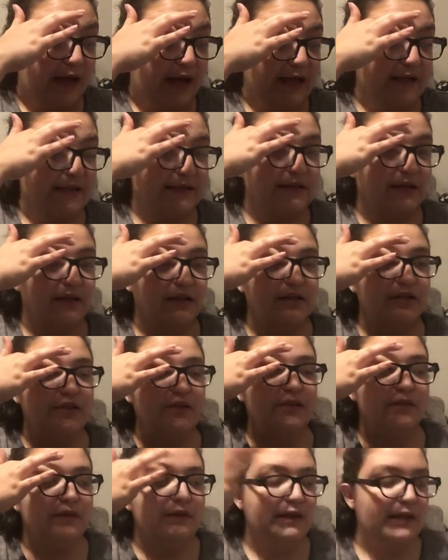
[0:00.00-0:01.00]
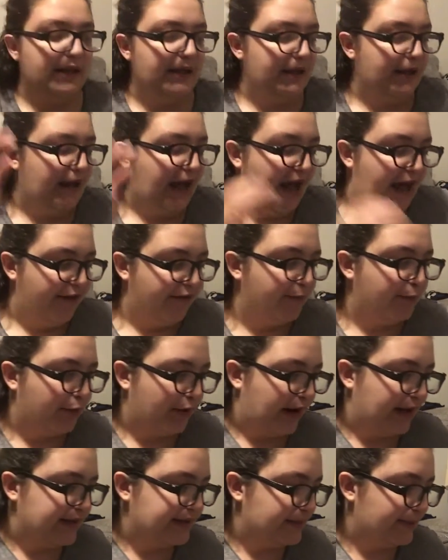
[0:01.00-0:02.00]
I stuck to the half
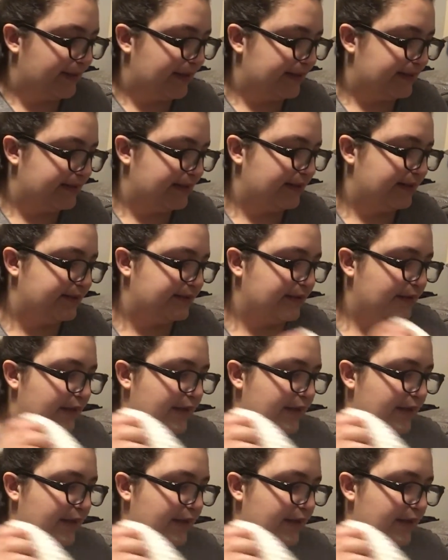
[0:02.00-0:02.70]
price pieces